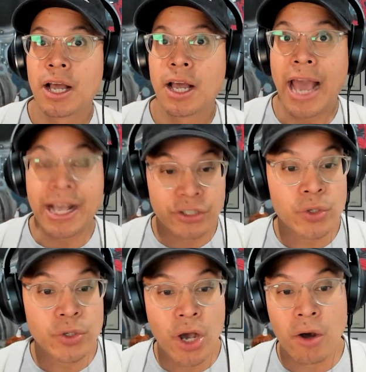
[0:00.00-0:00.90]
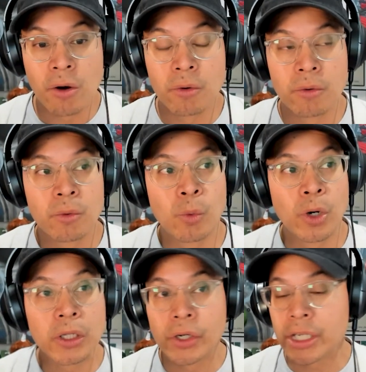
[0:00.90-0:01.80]
as you know, we're
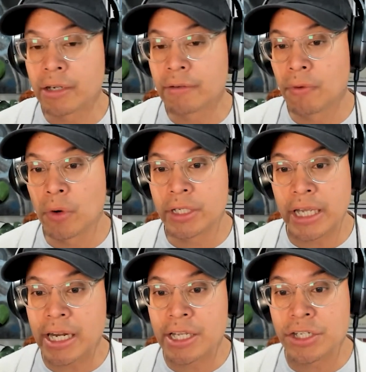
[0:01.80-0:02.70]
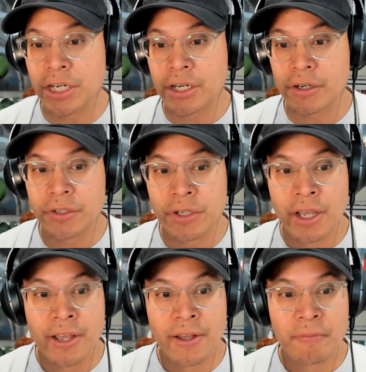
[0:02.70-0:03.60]
looking for data engineers,
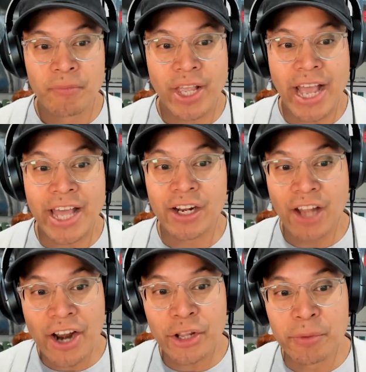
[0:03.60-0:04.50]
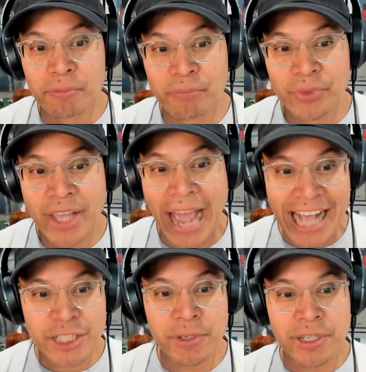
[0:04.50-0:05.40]
and a lot of them
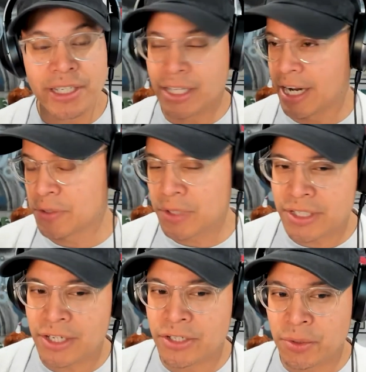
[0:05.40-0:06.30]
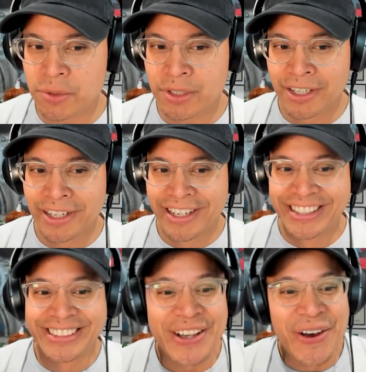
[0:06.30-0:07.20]
ask me, can I do this on Dune?
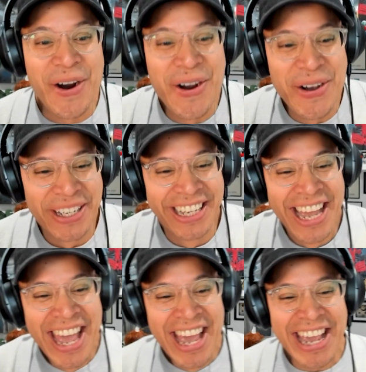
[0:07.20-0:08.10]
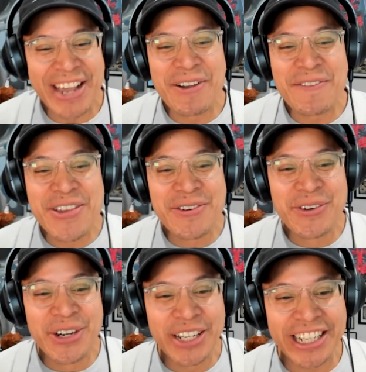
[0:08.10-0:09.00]
So it would be
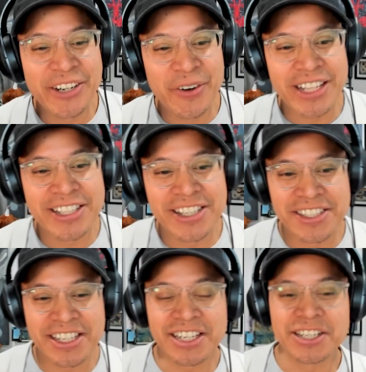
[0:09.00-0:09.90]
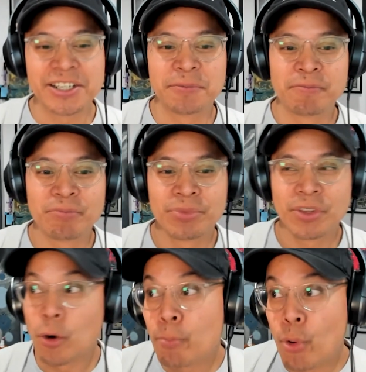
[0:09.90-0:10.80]
really great to see
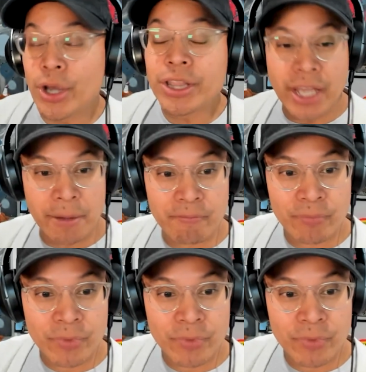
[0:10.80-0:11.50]
or point them